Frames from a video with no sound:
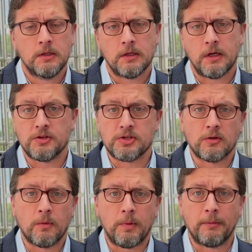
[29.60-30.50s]
Uh, the
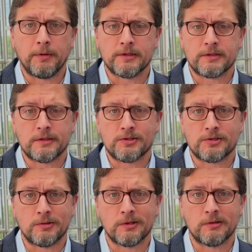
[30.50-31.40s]
general populace has
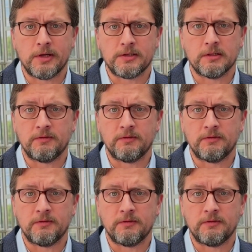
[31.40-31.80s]
shown a great deal